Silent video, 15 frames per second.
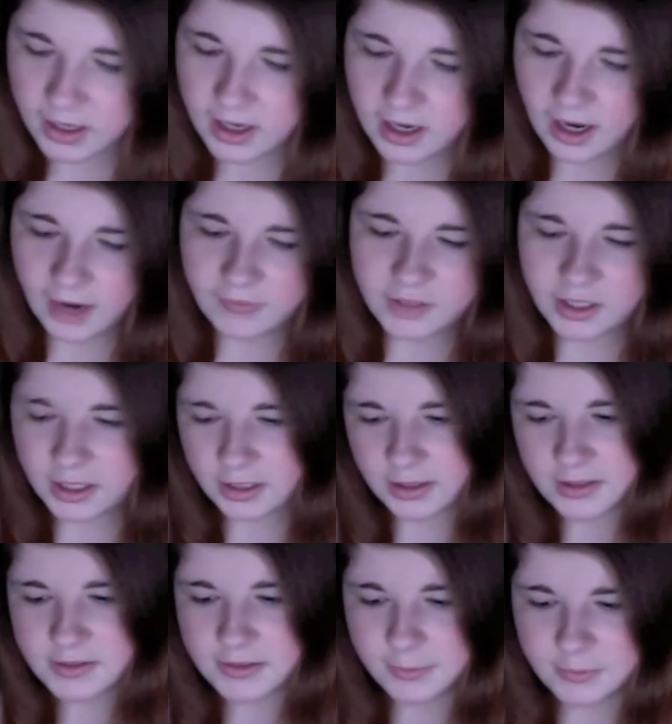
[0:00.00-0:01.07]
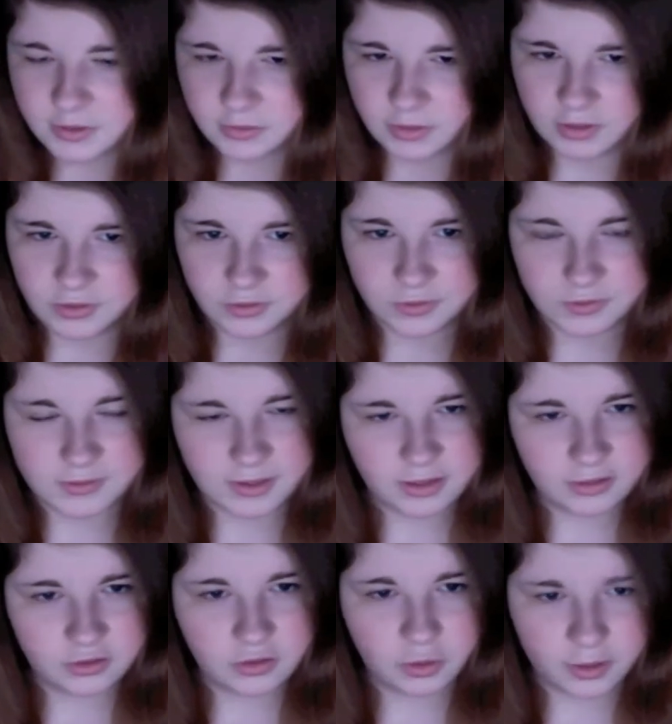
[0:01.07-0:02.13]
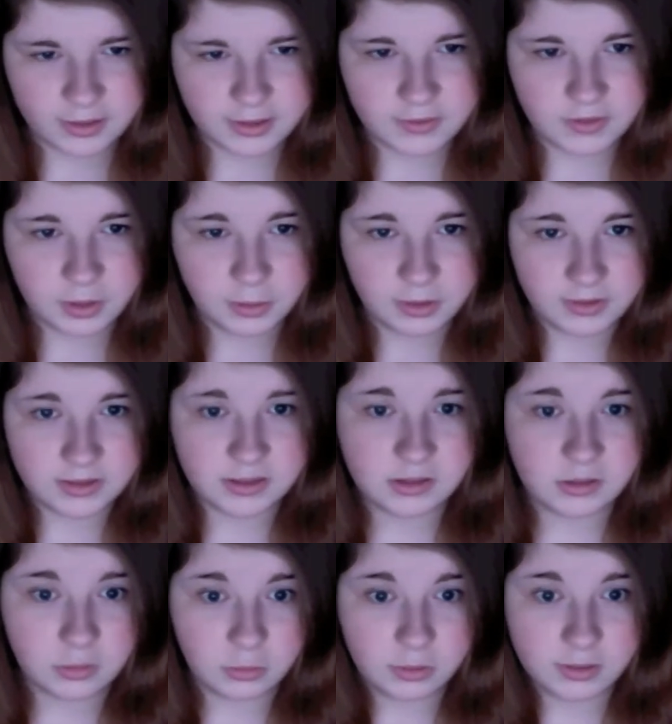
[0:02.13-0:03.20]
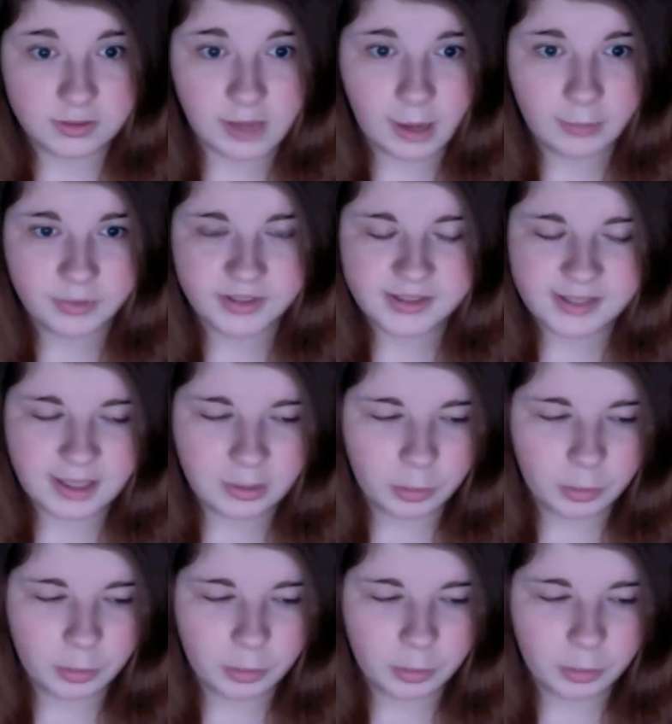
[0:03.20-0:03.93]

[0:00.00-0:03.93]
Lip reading: I feel like it is up to Rachel's choice if she wants to do this topless scene,